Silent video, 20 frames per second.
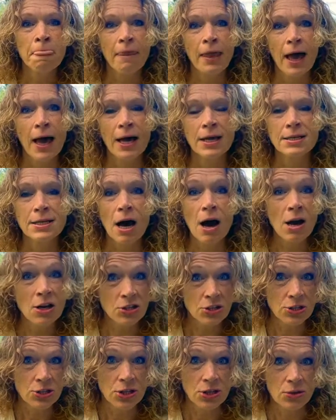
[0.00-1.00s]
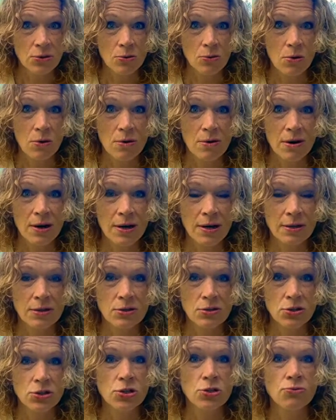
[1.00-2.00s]
and ask you
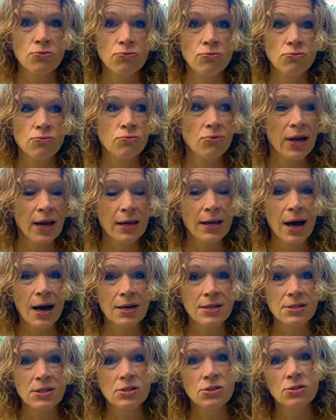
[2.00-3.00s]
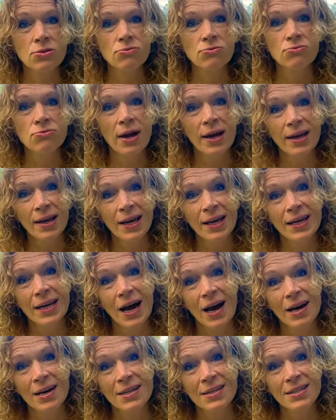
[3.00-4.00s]
to realize and to
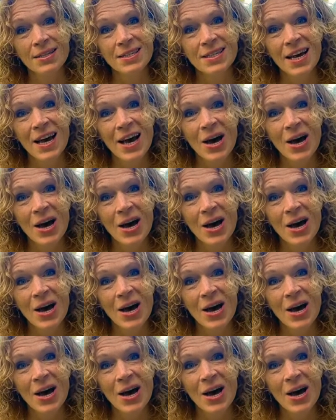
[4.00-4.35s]
recognize